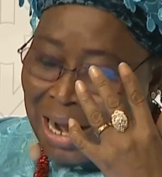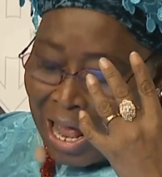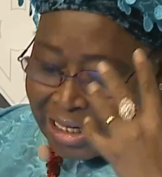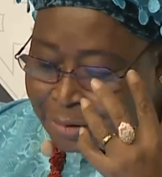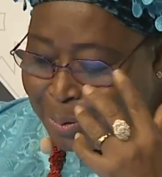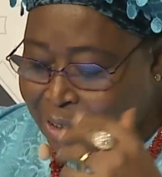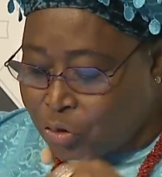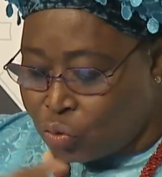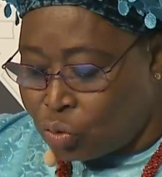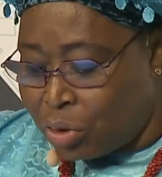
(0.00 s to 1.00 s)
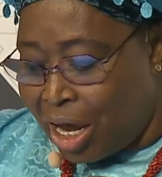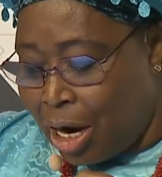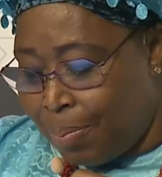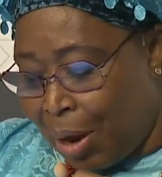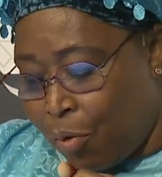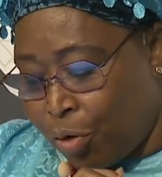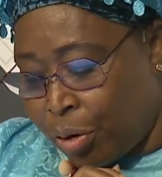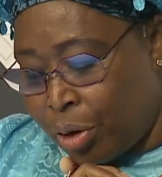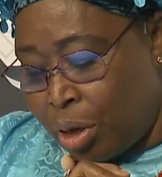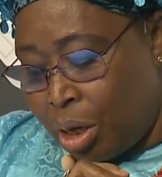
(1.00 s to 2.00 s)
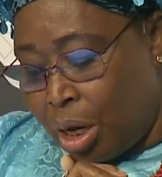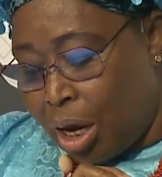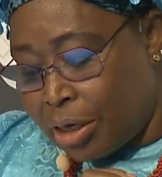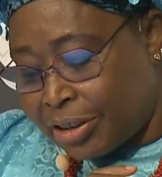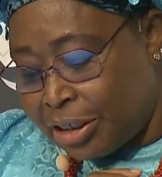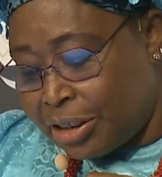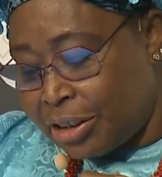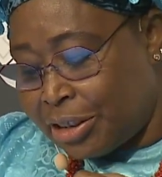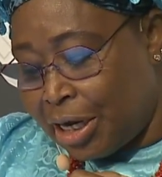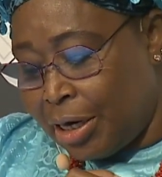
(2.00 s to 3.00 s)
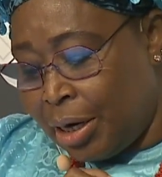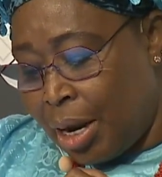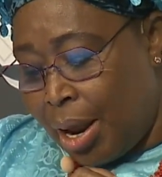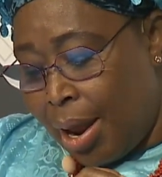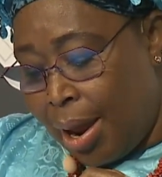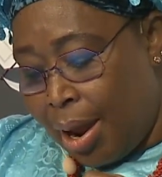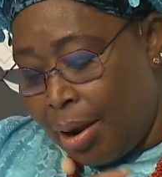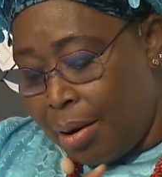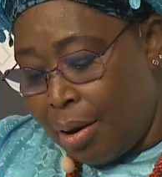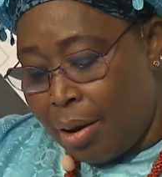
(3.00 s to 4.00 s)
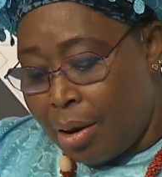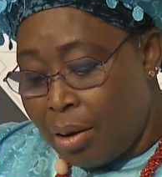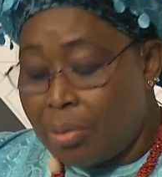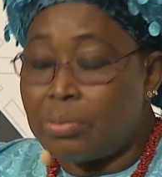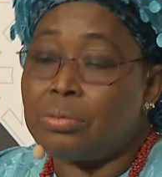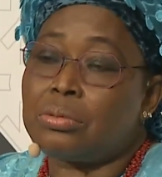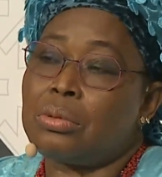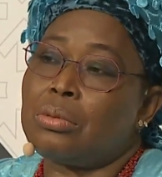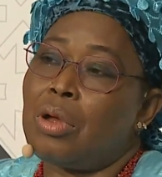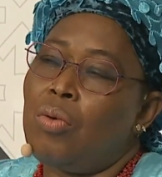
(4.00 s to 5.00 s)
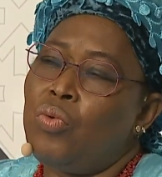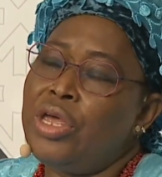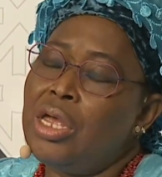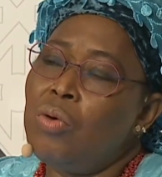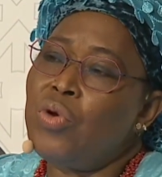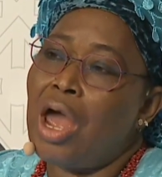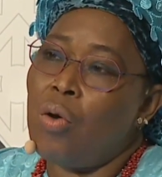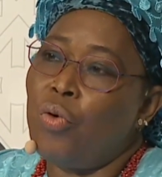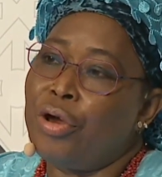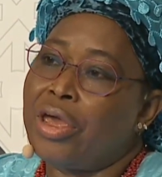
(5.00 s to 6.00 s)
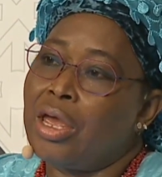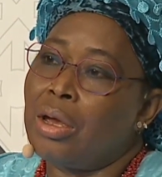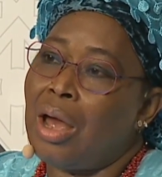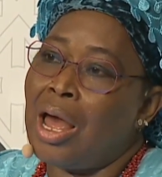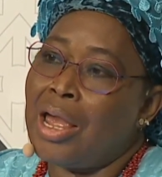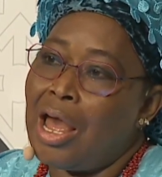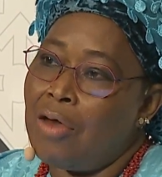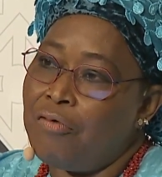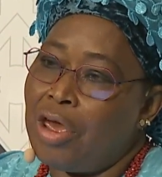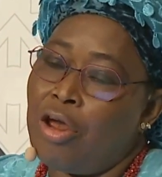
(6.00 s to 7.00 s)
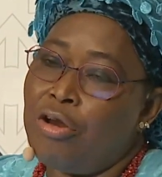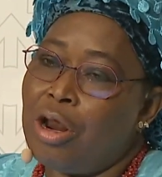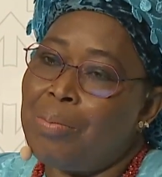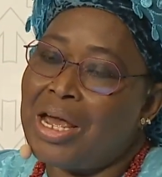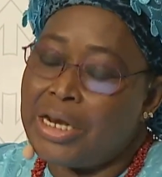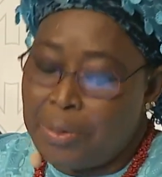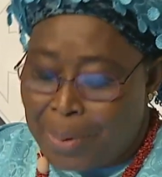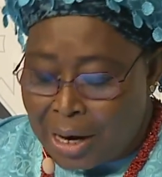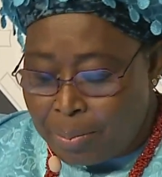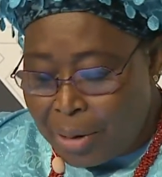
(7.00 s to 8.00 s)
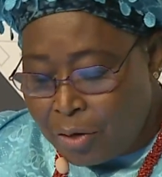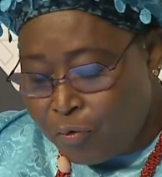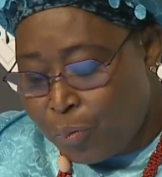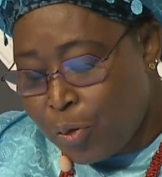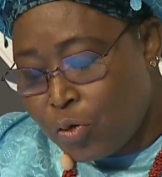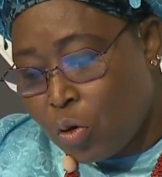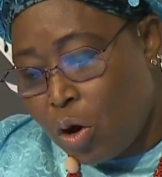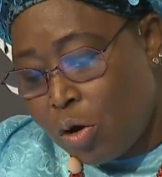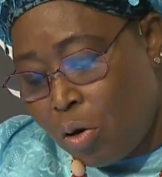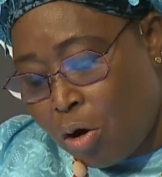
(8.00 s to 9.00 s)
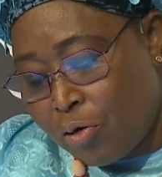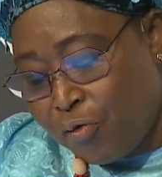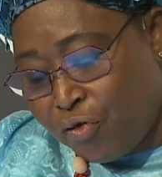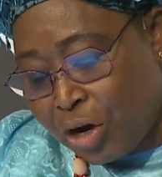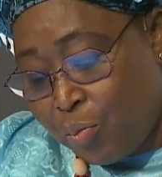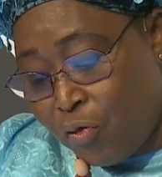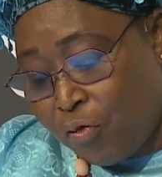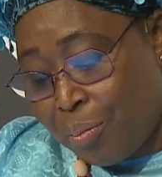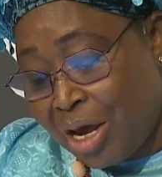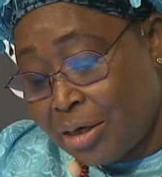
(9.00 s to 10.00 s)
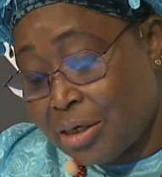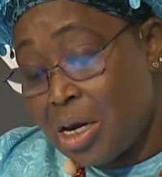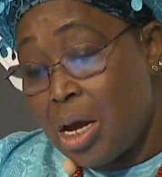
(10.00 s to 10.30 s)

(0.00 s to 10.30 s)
aspect to help our citizen, and we are working. I have under my department the protocol on free movement.